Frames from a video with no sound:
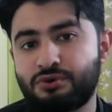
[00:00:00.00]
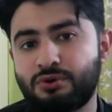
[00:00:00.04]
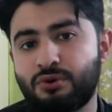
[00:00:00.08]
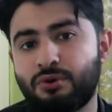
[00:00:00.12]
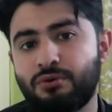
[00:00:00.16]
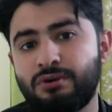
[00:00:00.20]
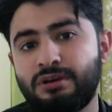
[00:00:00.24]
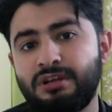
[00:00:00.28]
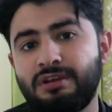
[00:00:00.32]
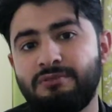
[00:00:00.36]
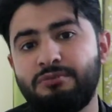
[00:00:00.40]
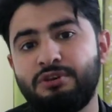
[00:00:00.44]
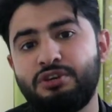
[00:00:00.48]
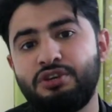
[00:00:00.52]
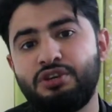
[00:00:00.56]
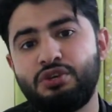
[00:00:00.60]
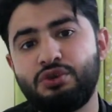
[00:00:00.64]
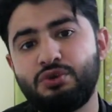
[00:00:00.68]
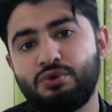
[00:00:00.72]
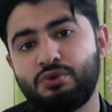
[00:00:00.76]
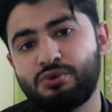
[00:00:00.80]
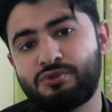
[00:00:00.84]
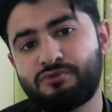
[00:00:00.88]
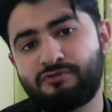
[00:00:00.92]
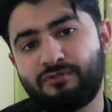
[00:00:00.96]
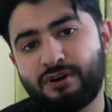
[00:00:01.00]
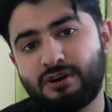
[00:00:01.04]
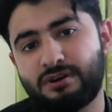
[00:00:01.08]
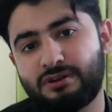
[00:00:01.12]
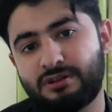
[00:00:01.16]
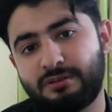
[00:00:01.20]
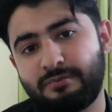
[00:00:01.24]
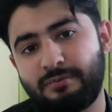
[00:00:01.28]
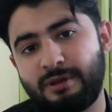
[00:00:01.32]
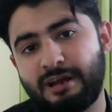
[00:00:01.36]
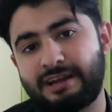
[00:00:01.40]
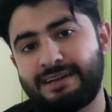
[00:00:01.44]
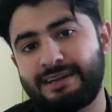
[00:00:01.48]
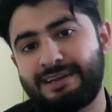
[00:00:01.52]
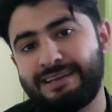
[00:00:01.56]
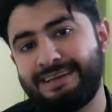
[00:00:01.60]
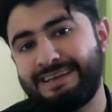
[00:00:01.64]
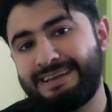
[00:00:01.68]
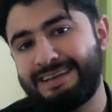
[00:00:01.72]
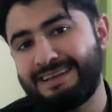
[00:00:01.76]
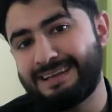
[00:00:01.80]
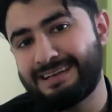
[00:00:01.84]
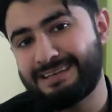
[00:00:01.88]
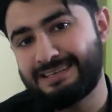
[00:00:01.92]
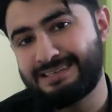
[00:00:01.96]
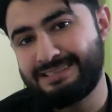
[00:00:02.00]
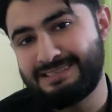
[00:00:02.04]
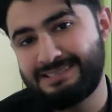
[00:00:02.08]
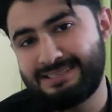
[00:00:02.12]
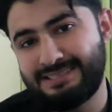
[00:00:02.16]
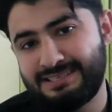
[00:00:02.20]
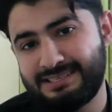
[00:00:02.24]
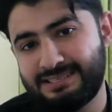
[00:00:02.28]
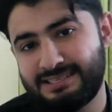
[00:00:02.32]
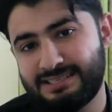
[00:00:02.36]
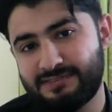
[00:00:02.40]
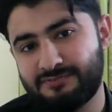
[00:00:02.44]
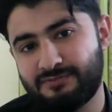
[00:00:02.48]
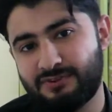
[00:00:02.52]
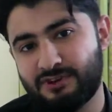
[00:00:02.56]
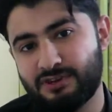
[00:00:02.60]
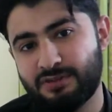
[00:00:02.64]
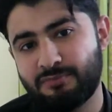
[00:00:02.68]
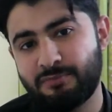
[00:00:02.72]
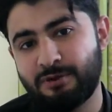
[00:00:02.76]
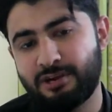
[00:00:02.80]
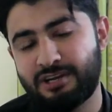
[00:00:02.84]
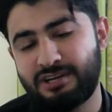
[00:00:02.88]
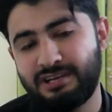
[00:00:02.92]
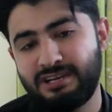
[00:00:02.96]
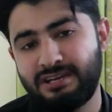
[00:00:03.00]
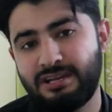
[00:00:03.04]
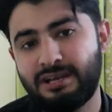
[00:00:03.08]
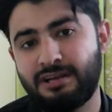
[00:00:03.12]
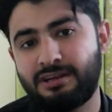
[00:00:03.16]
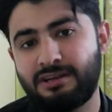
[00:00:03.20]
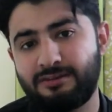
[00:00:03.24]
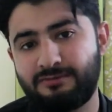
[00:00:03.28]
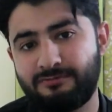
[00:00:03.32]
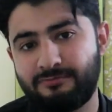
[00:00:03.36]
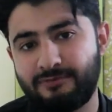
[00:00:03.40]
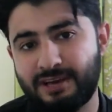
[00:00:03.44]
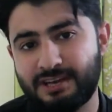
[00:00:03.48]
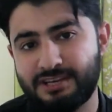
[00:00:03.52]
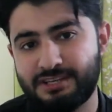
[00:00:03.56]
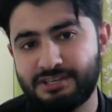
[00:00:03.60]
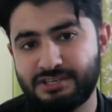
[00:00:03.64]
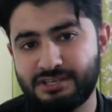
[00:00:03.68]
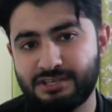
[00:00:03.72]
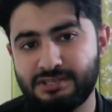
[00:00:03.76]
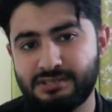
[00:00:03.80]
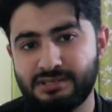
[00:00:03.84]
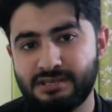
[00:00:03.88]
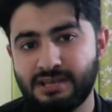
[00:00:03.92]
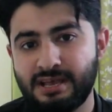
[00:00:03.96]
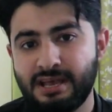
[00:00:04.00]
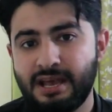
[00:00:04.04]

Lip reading: only be used for the bacterial diseases, for the bacterial infections,